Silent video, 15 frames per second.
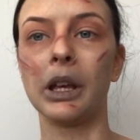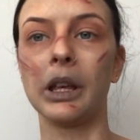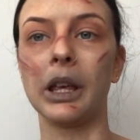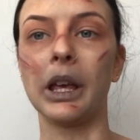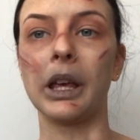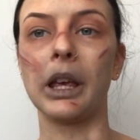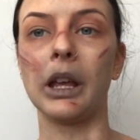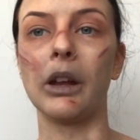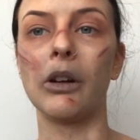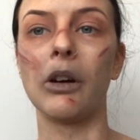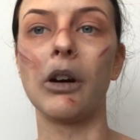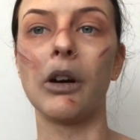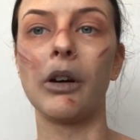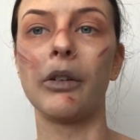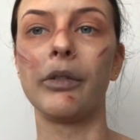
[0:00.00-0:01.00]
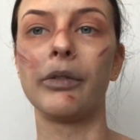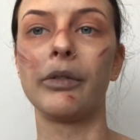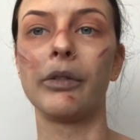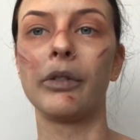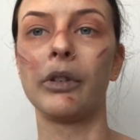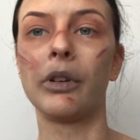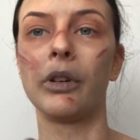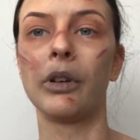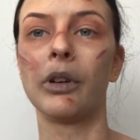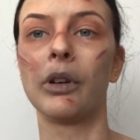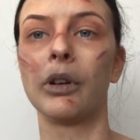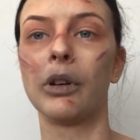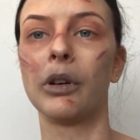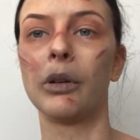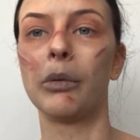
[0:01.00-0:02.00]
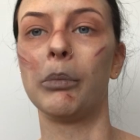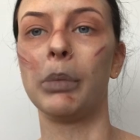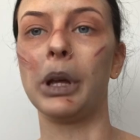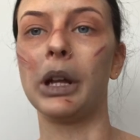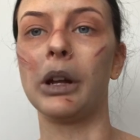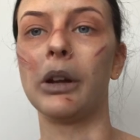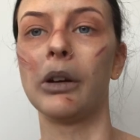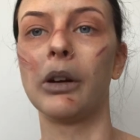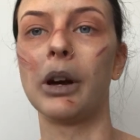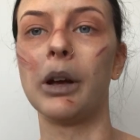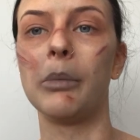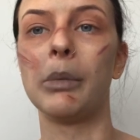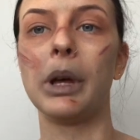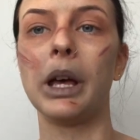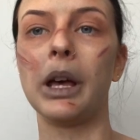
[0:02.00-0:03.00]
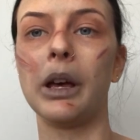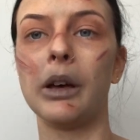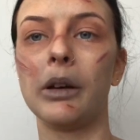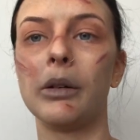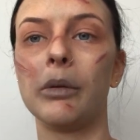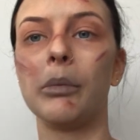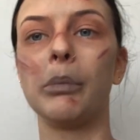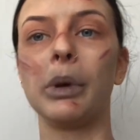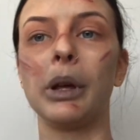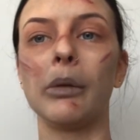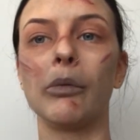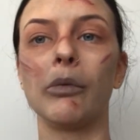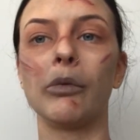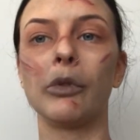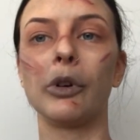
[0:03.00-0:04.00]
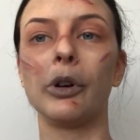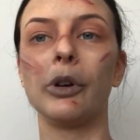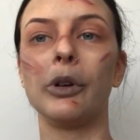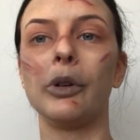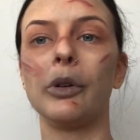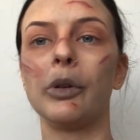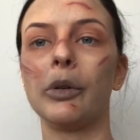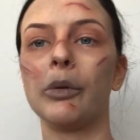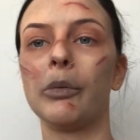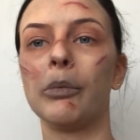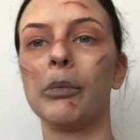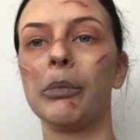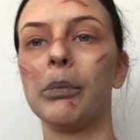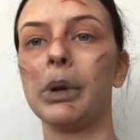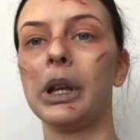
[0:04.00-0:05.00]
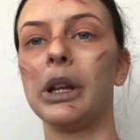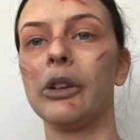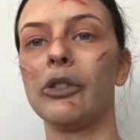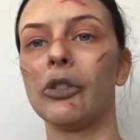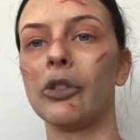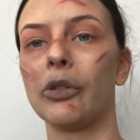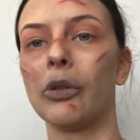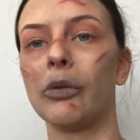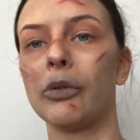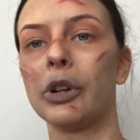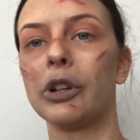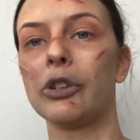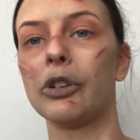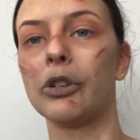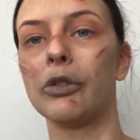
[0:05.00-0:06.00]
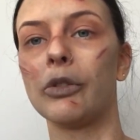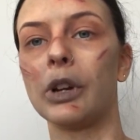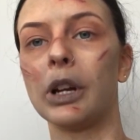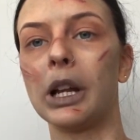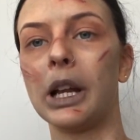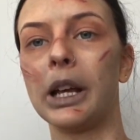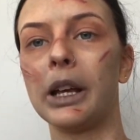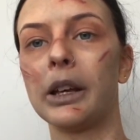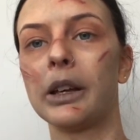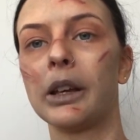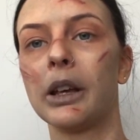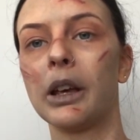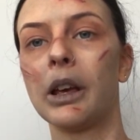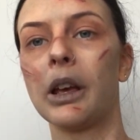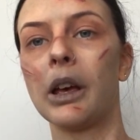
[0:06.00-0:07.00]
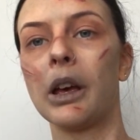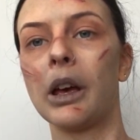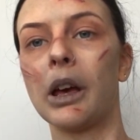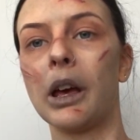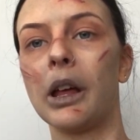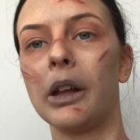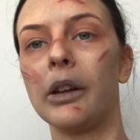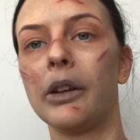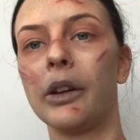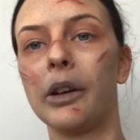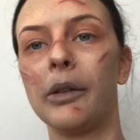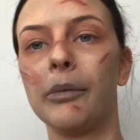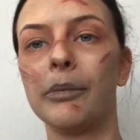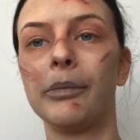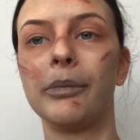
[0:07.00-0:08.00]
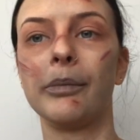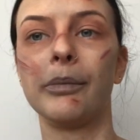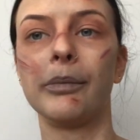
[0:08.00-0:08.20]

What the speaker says: kicking off, being a nightmare, being rude, being just not Richard really. And